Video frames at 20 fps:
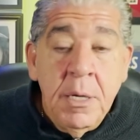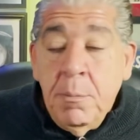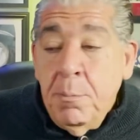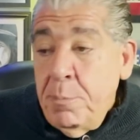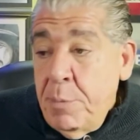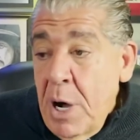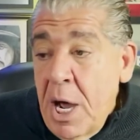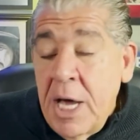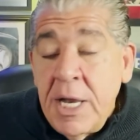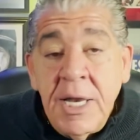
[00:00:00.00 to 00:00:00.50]

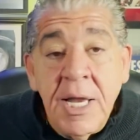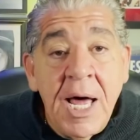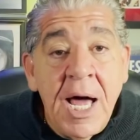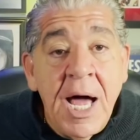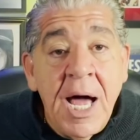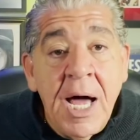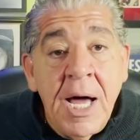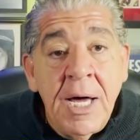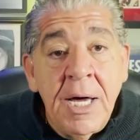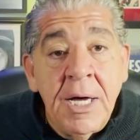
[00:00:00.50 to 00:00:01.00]
But
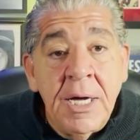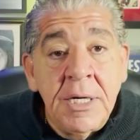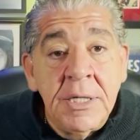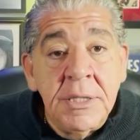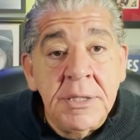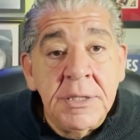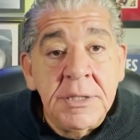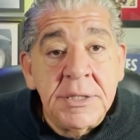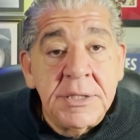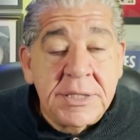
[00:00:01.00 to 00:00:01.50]

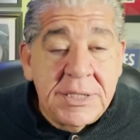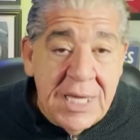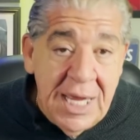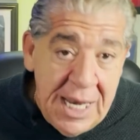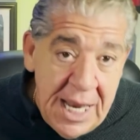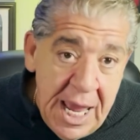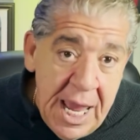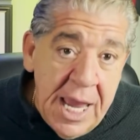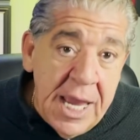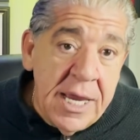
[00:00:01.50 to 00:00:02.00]

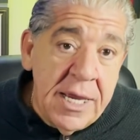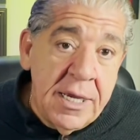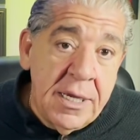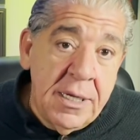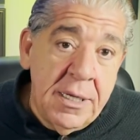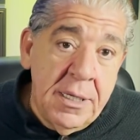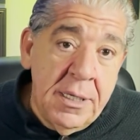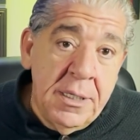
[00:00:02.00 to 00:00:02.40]
today,